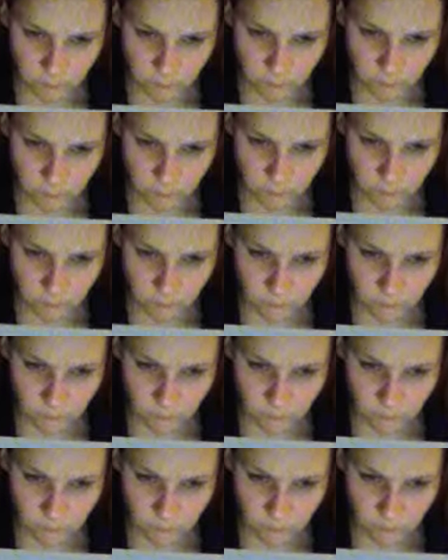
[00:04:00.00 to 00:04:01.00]

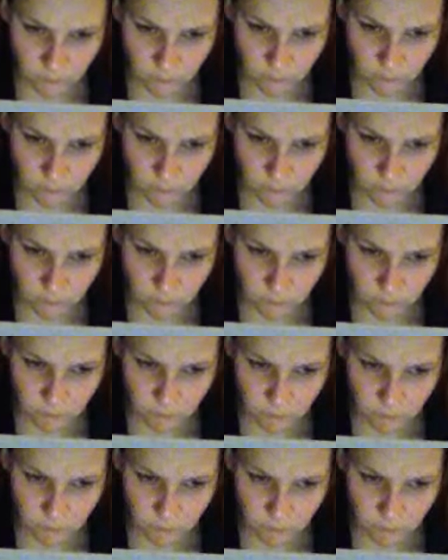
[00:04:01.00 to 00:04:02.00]

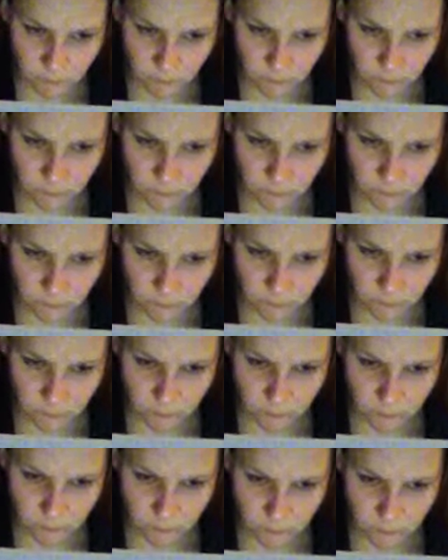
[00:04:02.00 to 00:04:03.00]

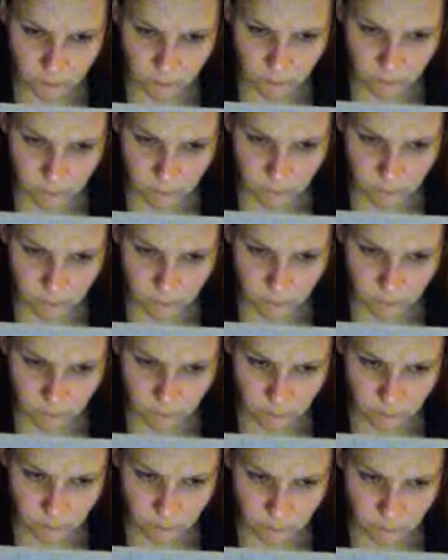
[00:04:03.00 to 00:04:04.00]

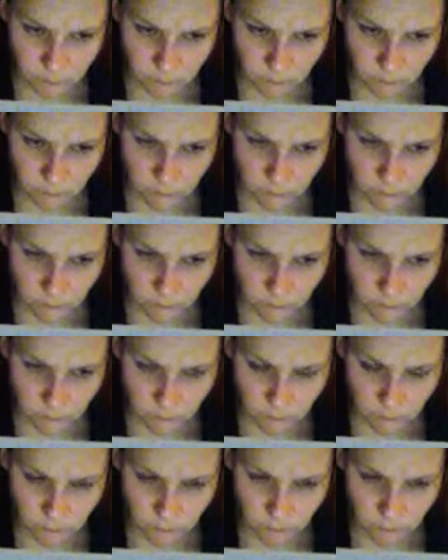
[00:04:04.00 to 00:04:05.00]

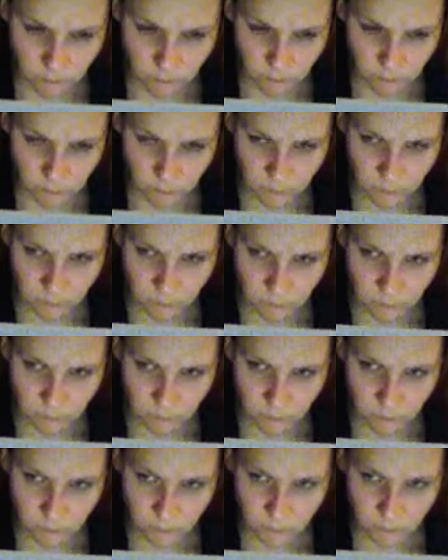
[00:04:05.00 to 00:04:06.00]

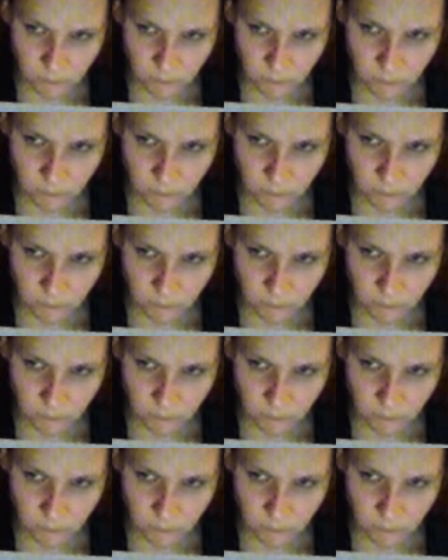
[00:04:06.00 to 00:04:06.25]
[no speech]